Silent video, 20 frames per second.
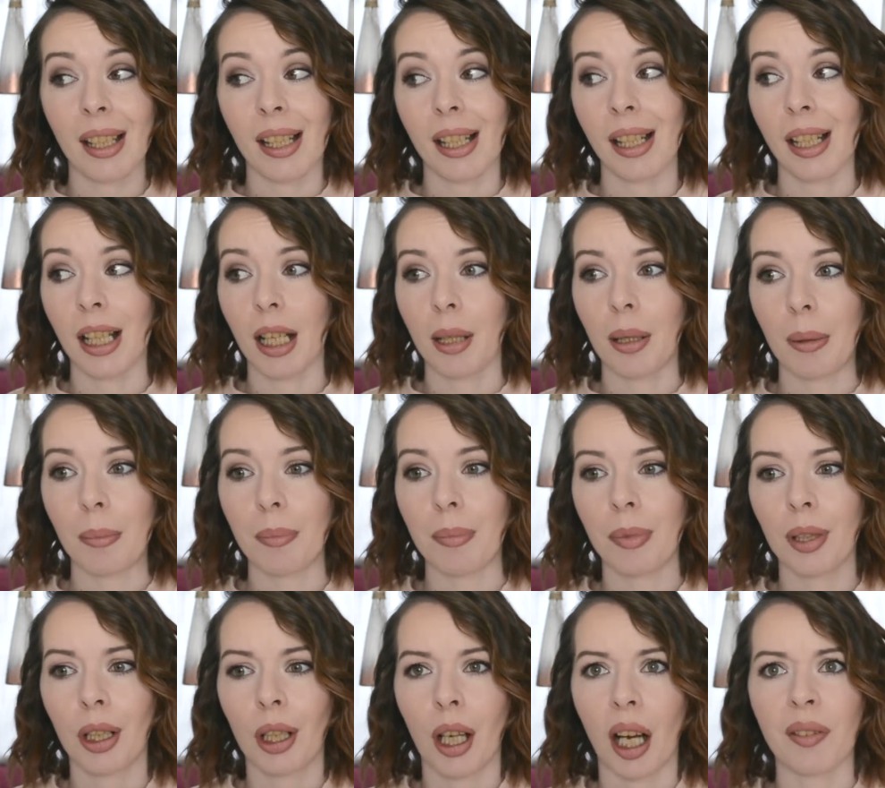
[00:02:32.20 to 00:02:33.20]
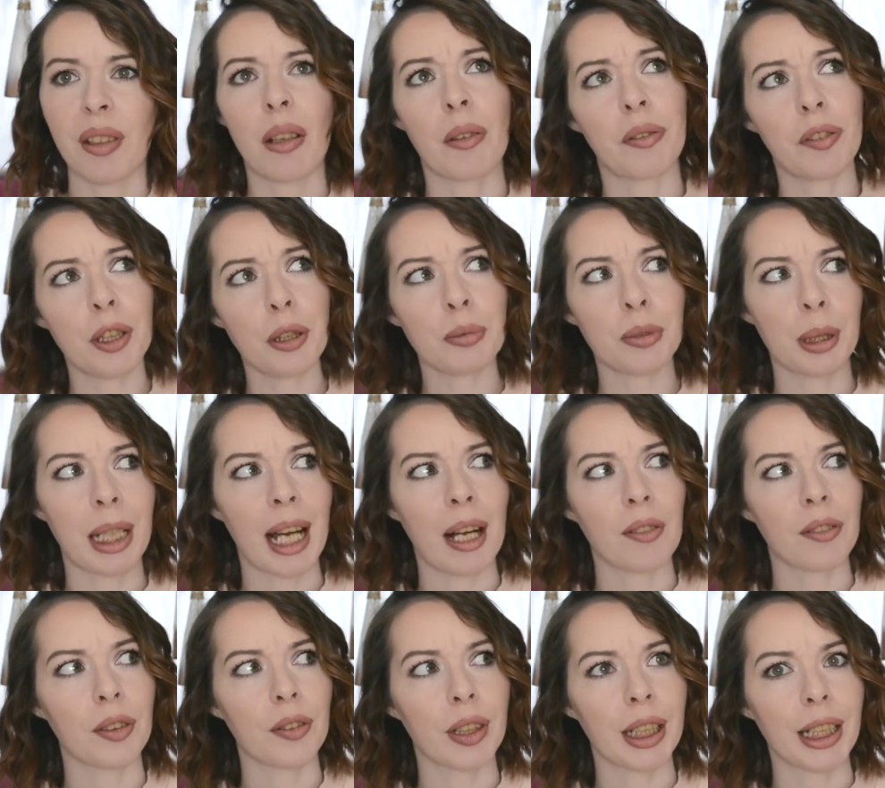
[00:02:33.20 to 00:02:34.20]
um, I've never filmed an
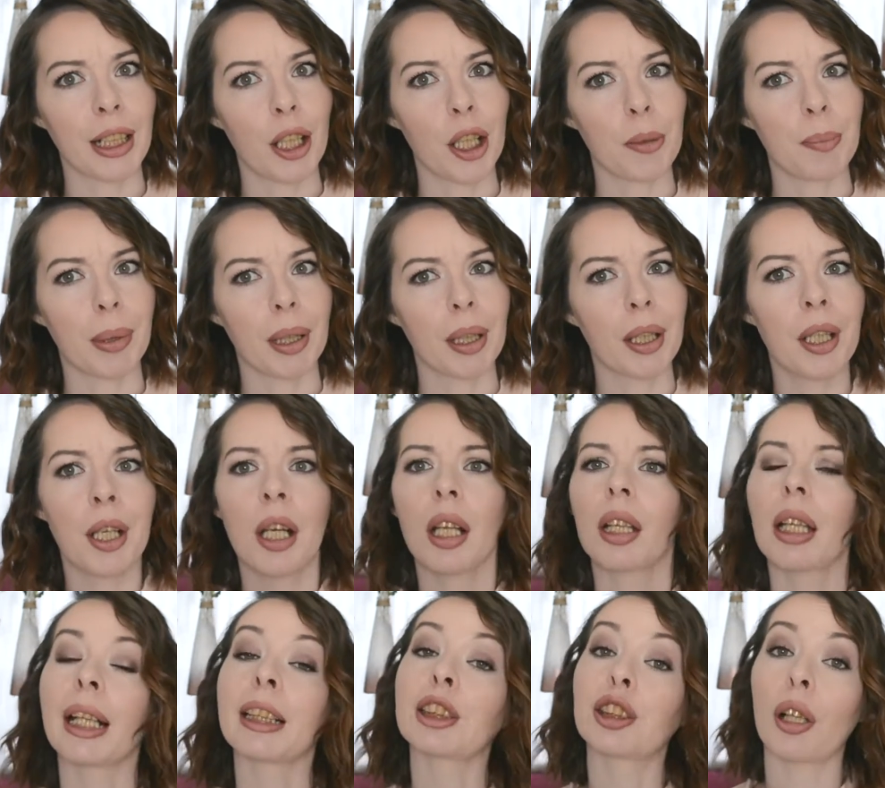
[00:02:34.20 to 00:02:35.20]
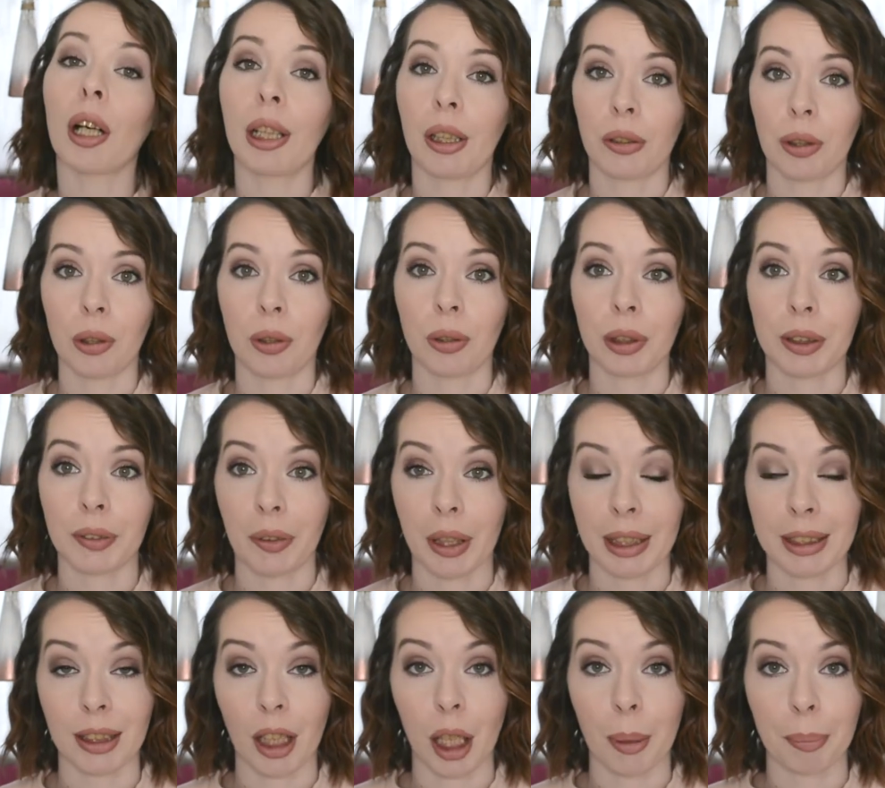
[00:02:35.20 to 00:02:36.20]
outfit video, but like try-on hauls for
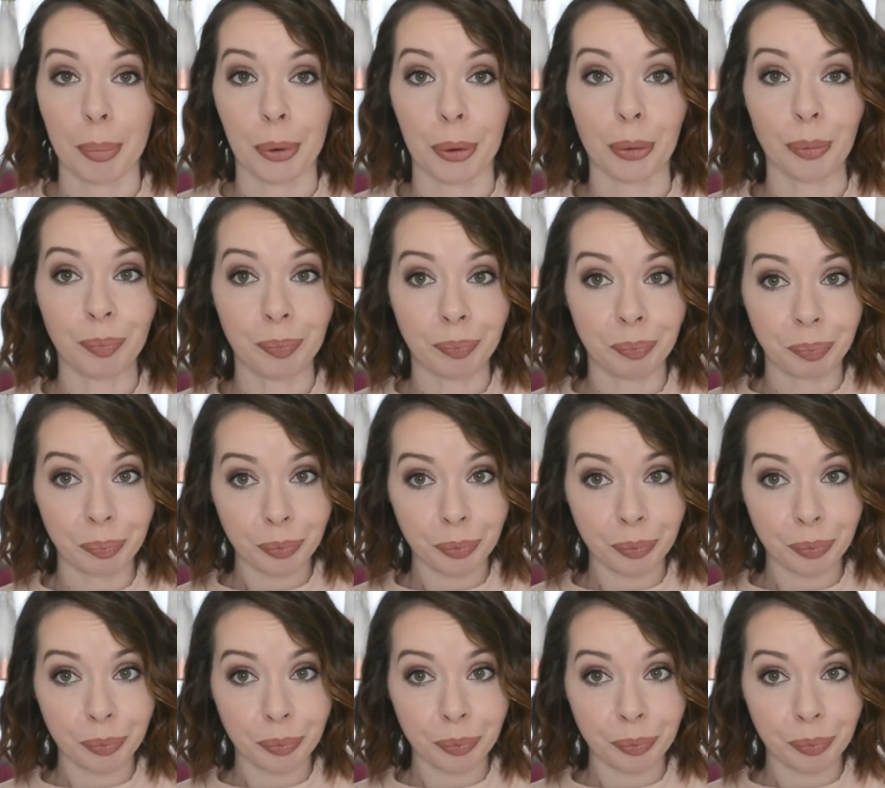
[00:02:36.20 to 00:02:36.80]
example.